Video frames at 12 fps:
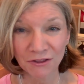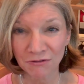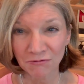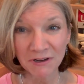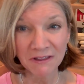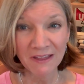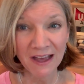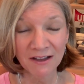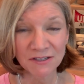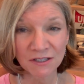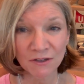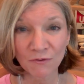
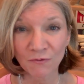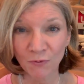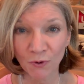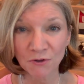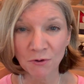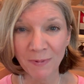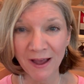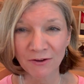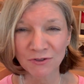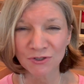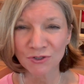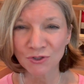3,400
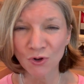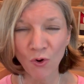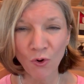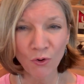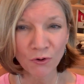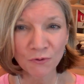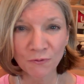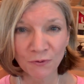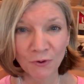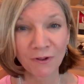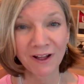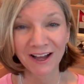pounds total
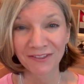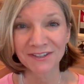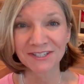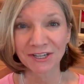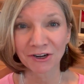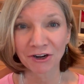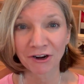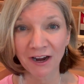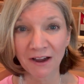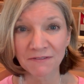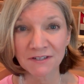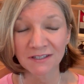fuel on this
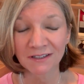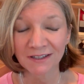aircraft.